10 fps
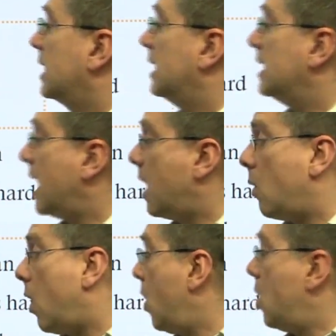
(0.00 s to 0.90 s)
can
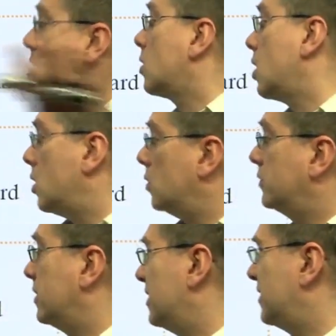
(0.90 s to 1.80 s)
now all go
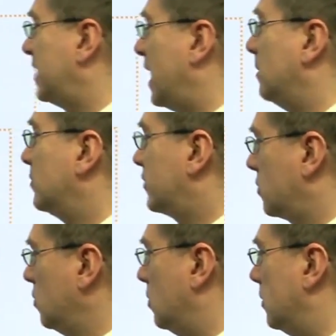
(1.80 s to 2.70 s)
to the same
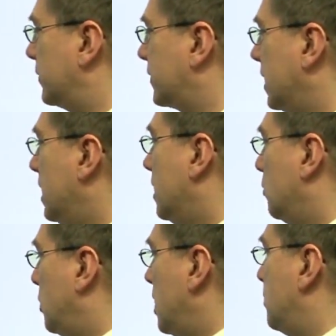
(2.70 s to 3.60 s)
schools.
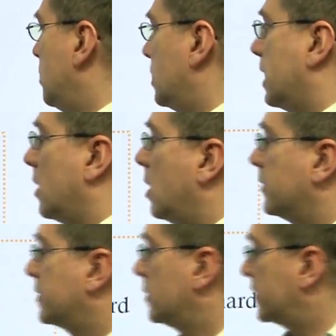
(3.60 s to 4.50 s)
People can
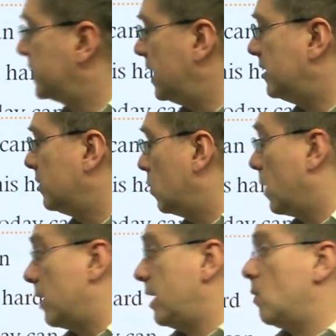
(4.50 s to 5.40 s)
also sit
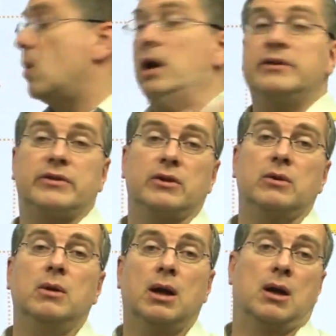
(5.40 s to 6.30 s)
where they want
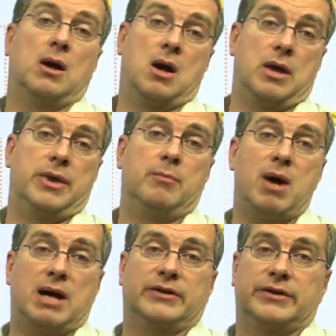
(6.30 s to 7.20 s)
to on the
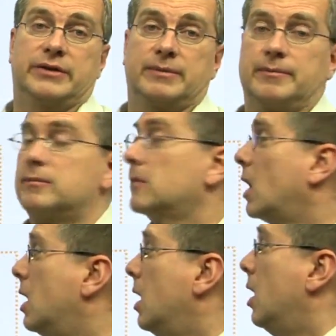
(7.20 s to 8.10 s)
bus.
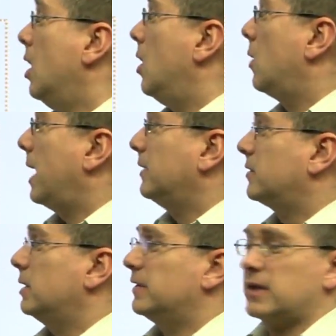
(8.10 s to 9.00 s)
Okay,
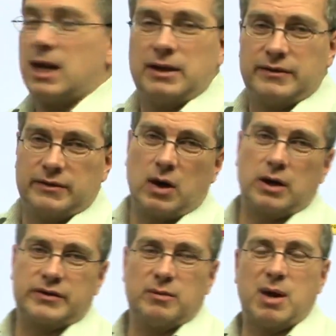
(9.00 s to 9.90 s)
so this kind of
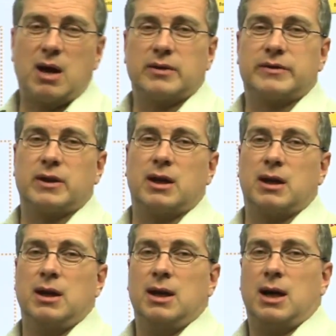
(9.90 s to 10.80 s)
talks about
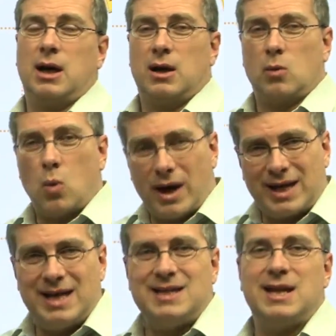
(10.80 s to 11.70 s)
what
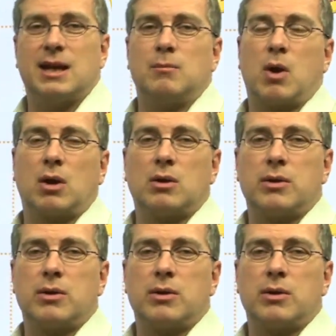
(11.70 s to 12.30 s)
he did, Martin